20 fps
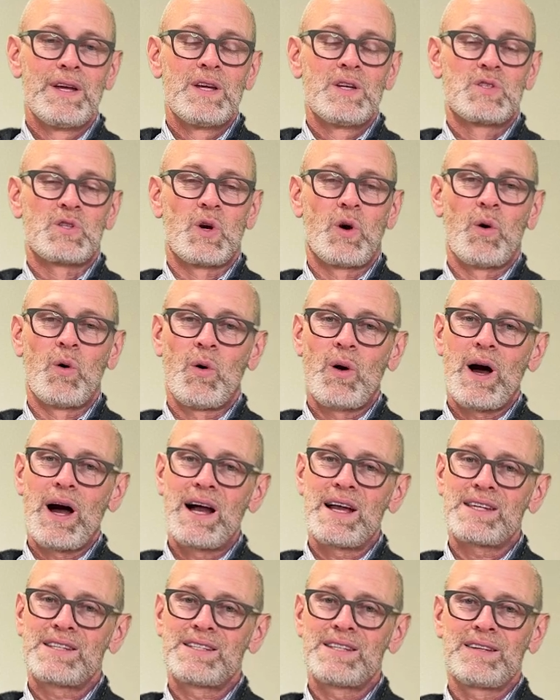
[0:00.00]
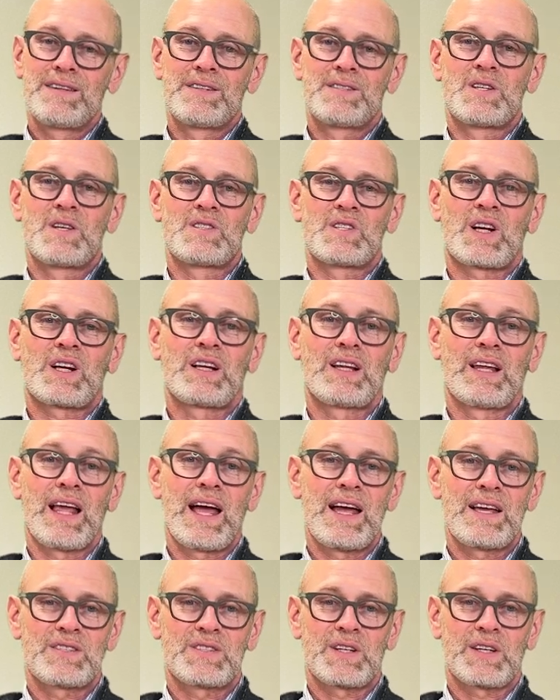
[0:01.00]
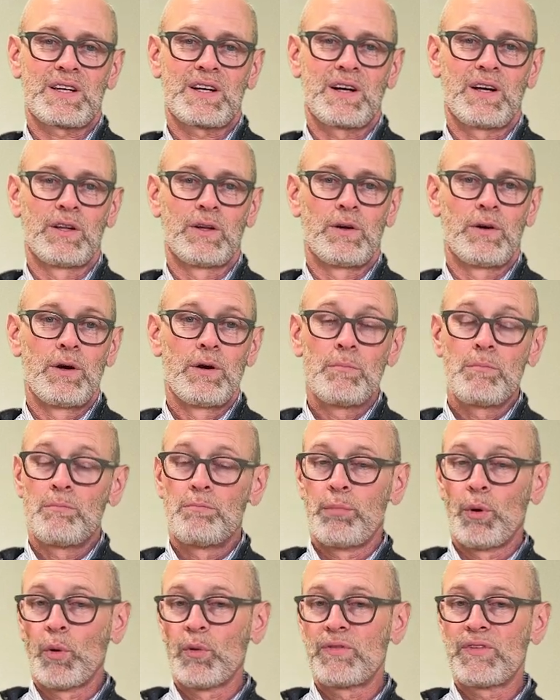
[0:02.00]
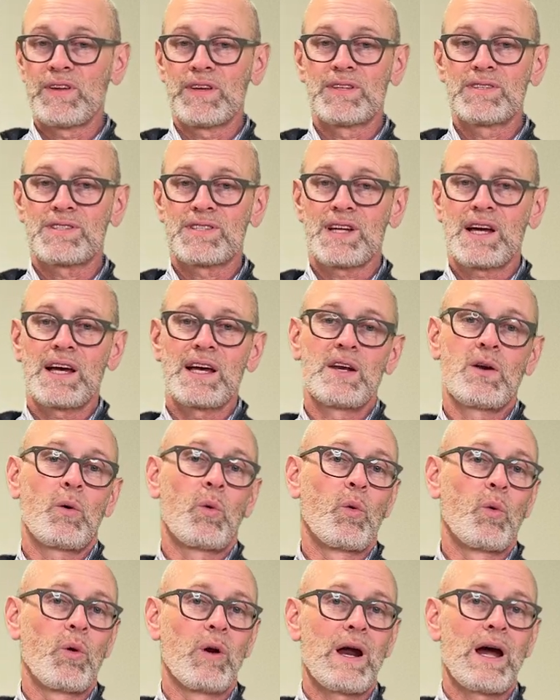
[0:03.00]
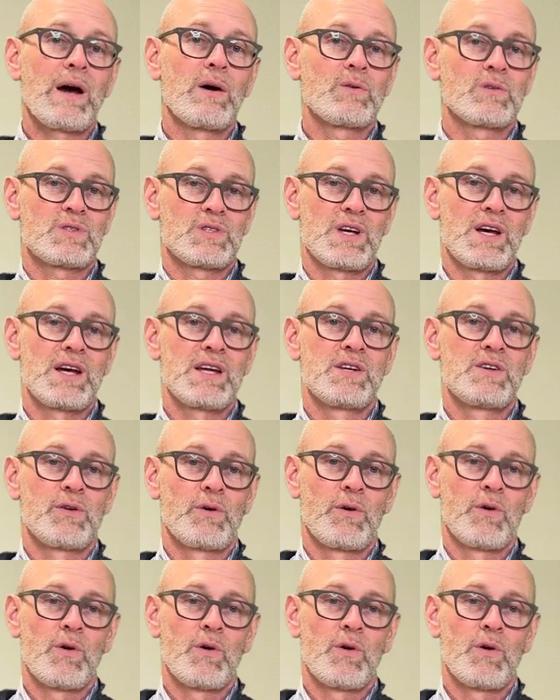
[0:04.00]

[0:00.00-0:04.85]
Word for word: So I see this as a classic color, both inside or outside your